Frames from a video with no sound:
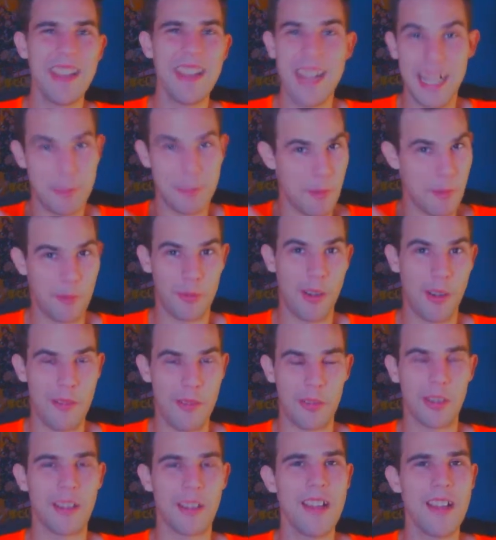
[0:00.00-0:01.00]
it's been
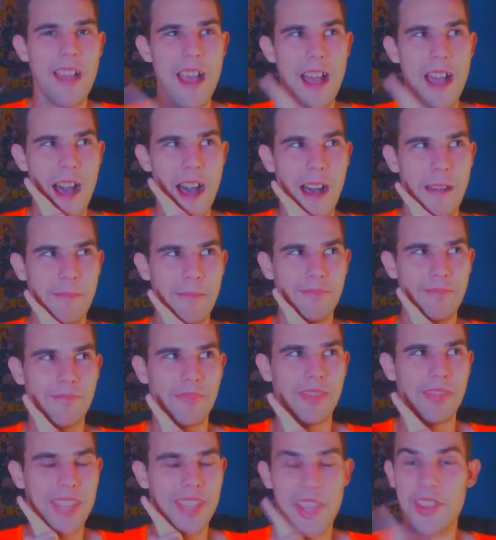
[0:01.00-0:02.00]
forever. Um,
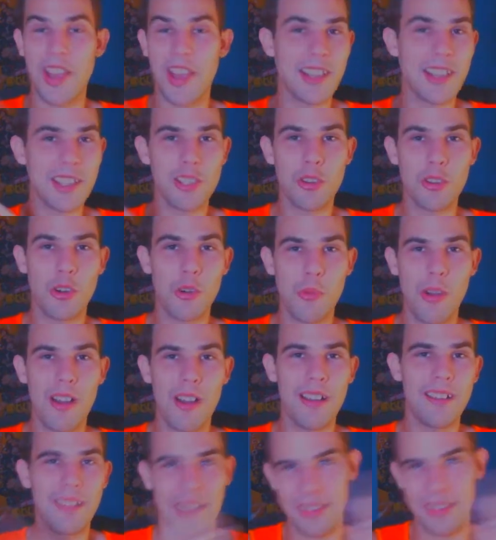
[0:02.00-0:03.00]
the Tiny Store
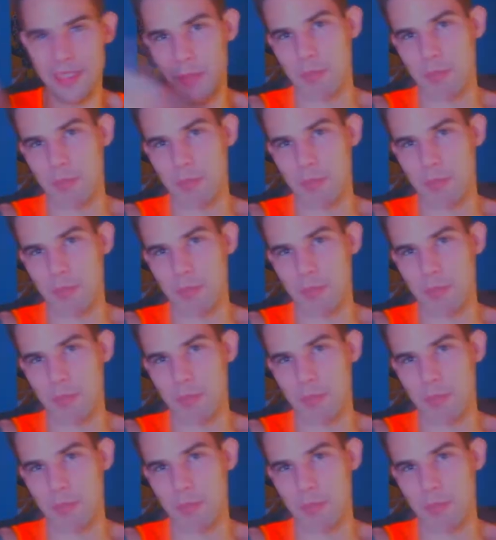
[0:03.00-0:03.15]
one and number